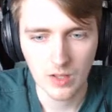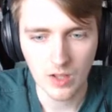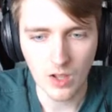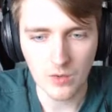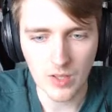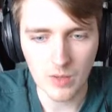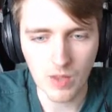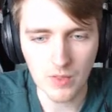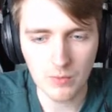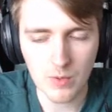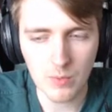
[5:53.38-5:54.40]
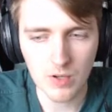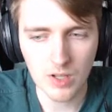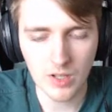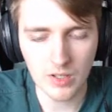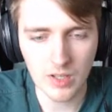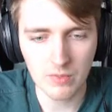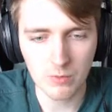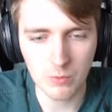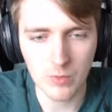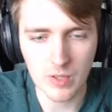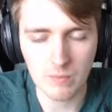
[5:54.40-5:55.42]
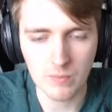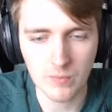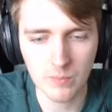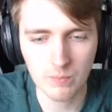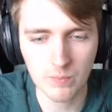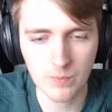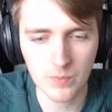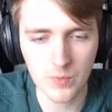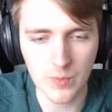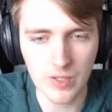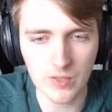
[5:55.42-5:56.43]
Okay, well our 3/1 can't get through him, so we can